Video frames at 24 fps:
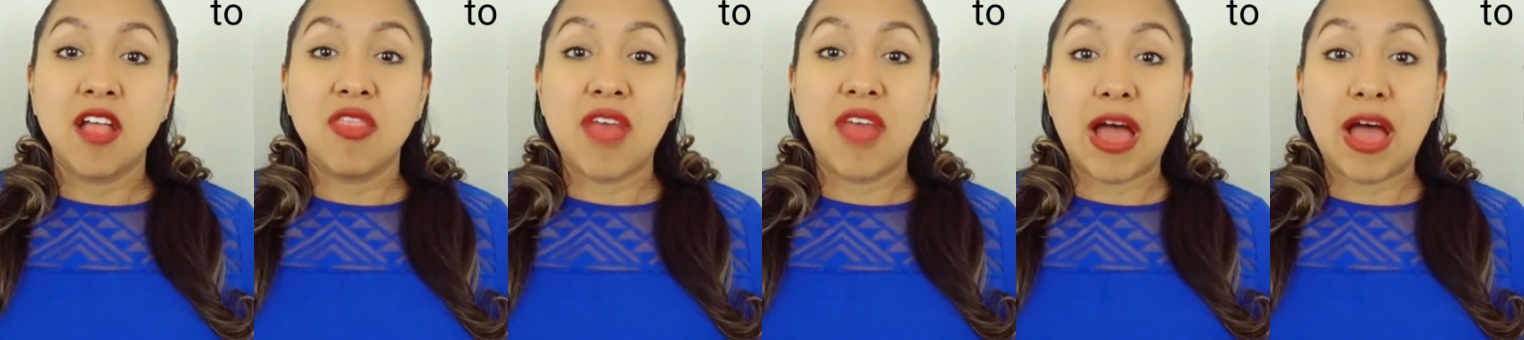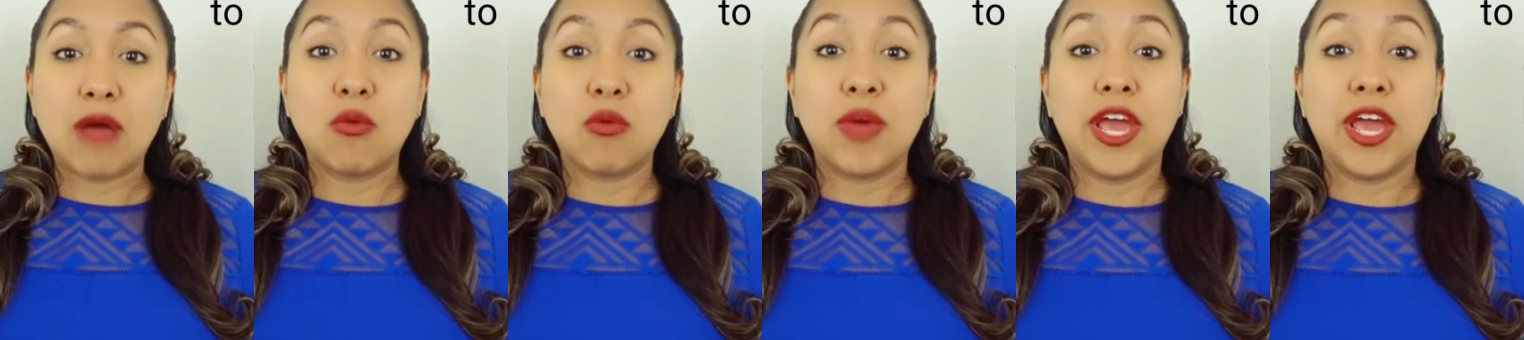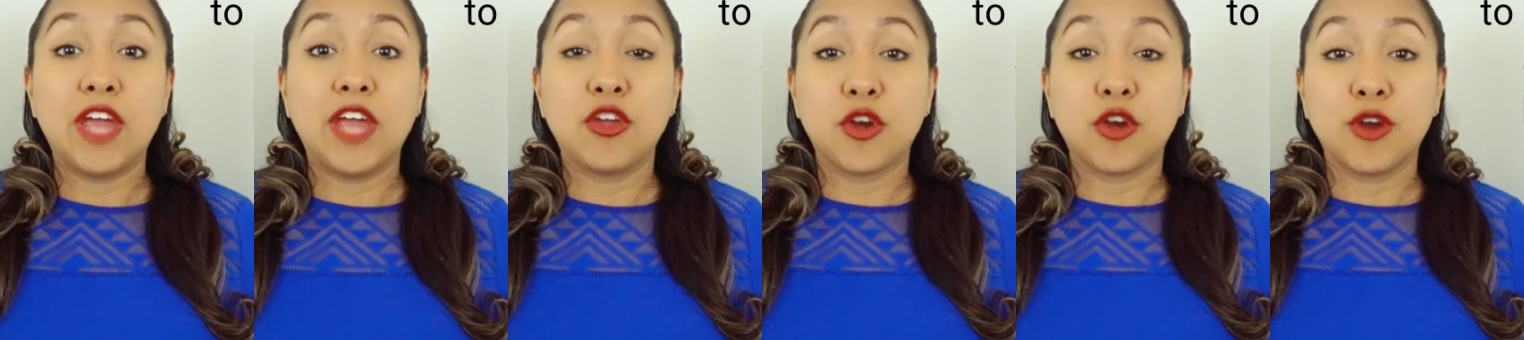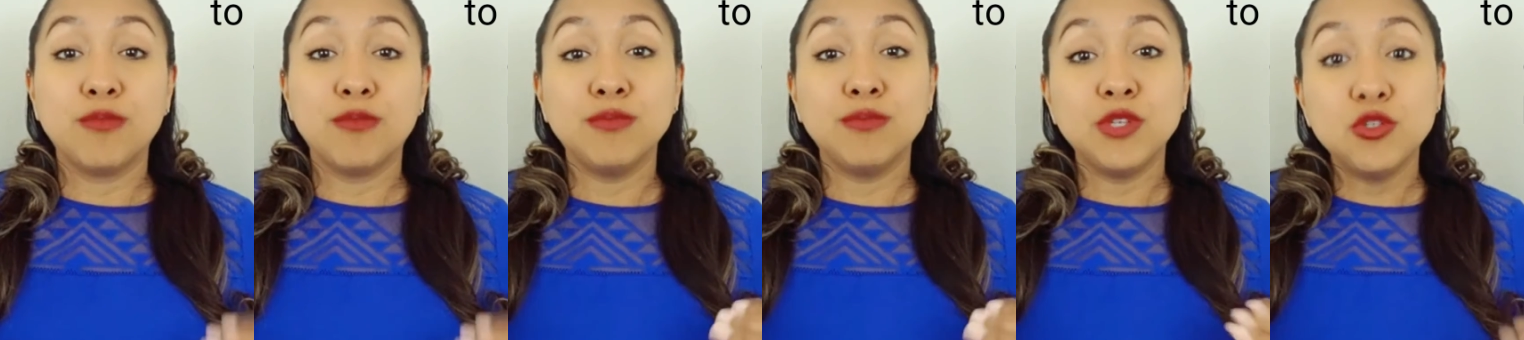That way
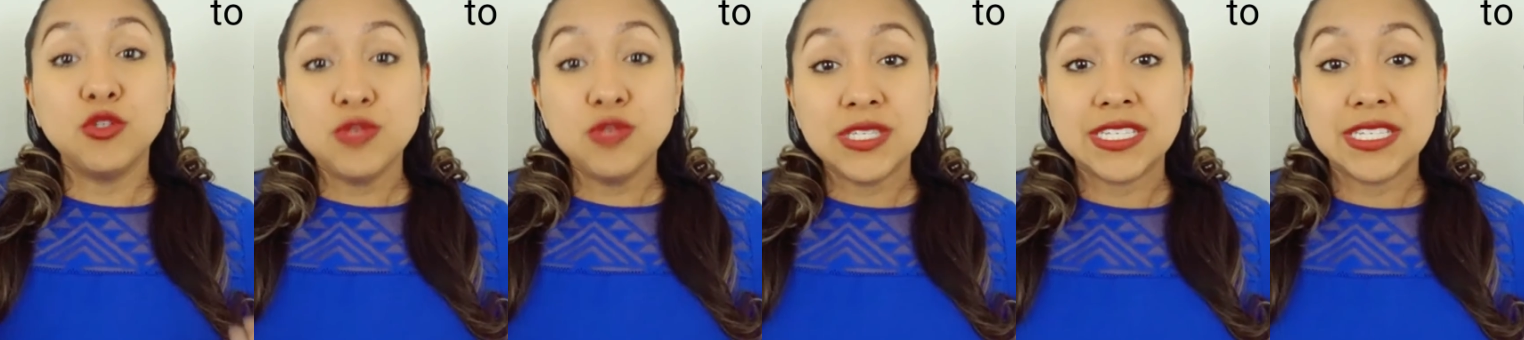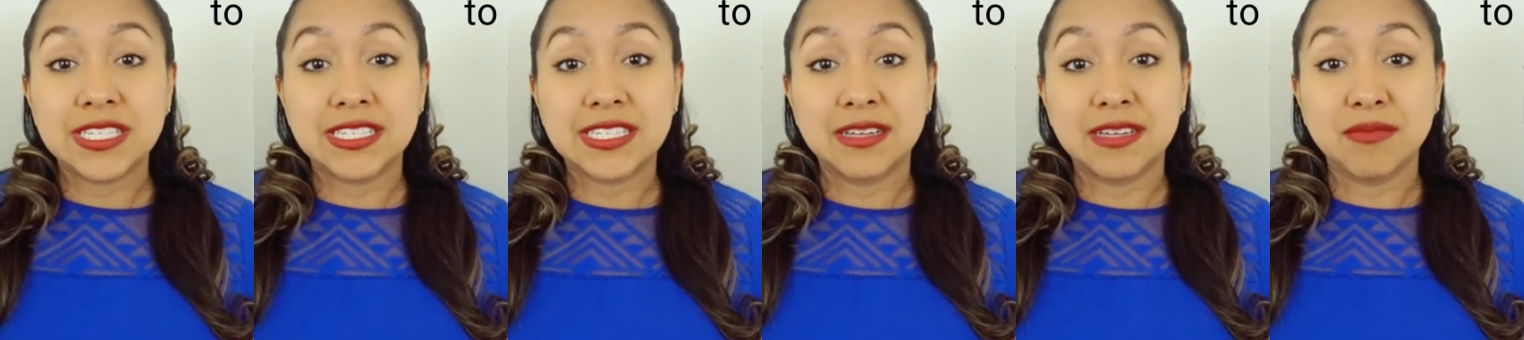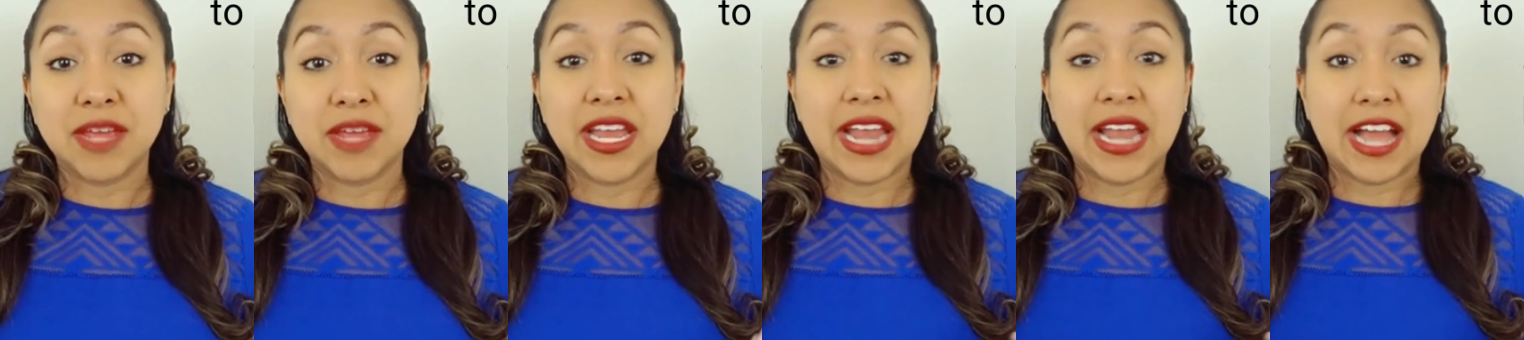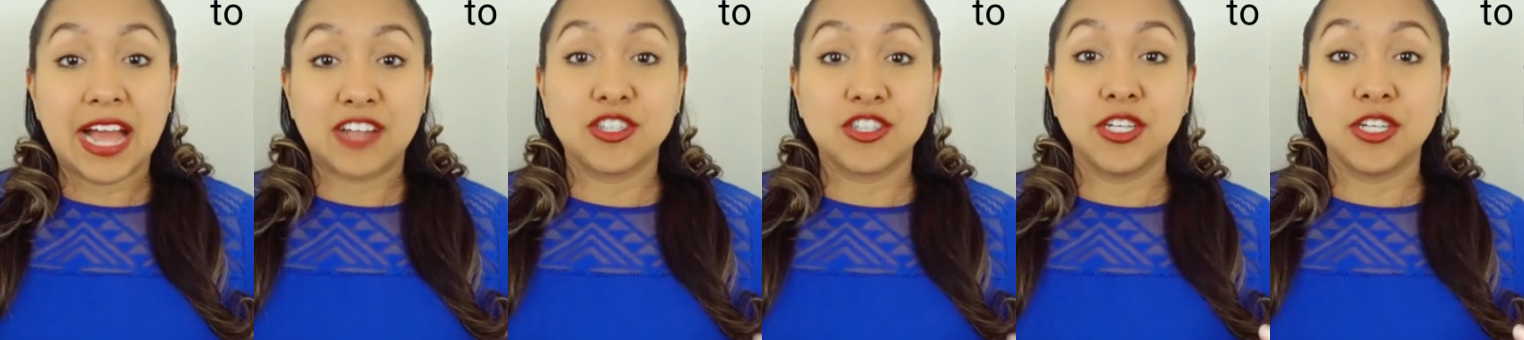your immune system can
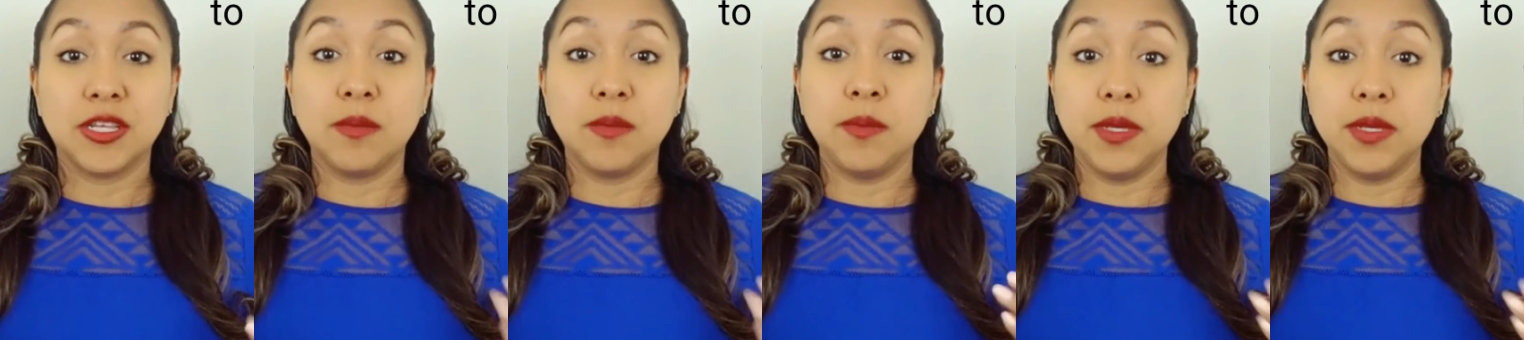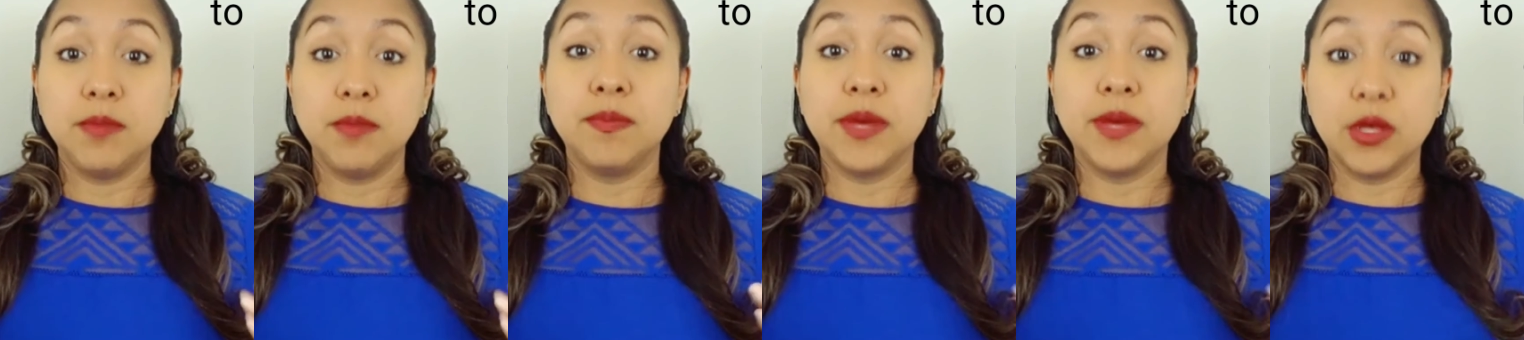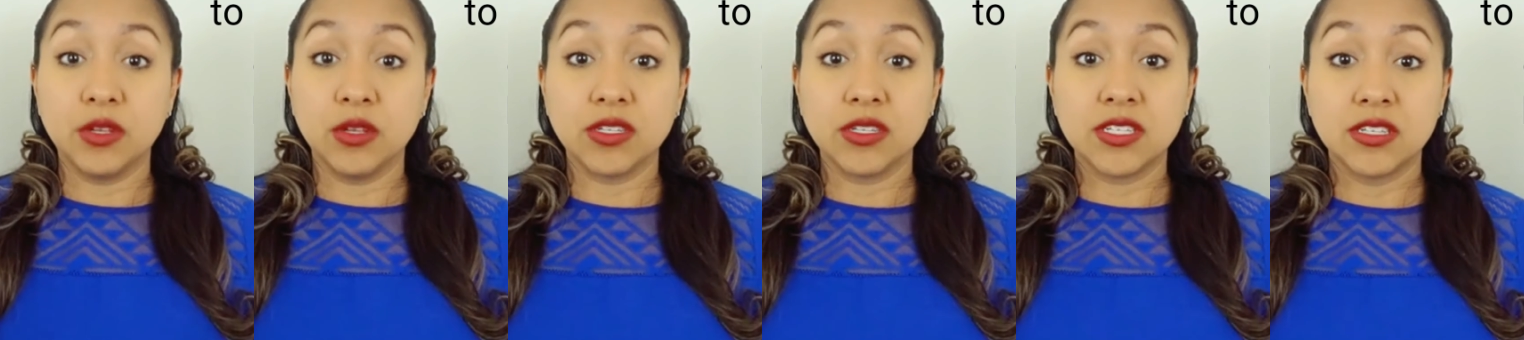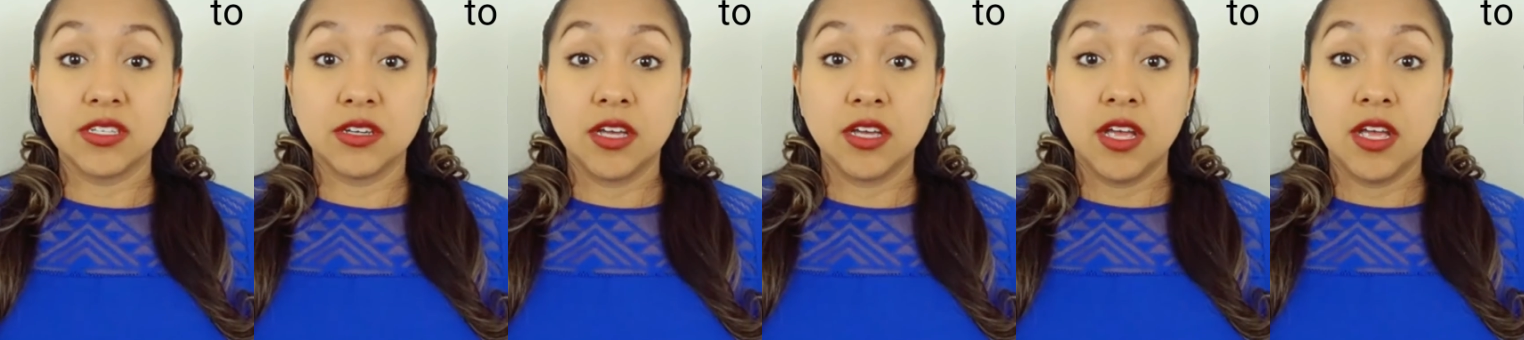actually be
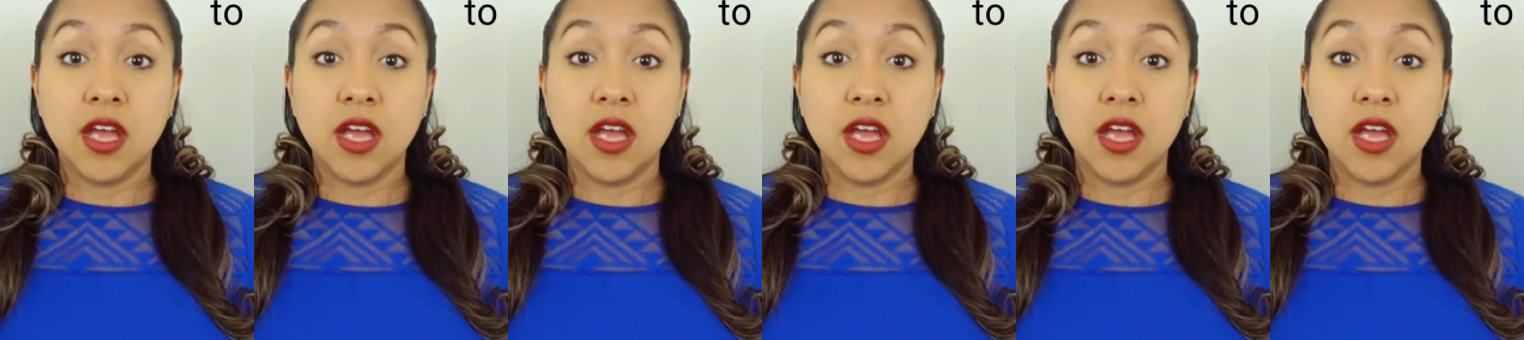built,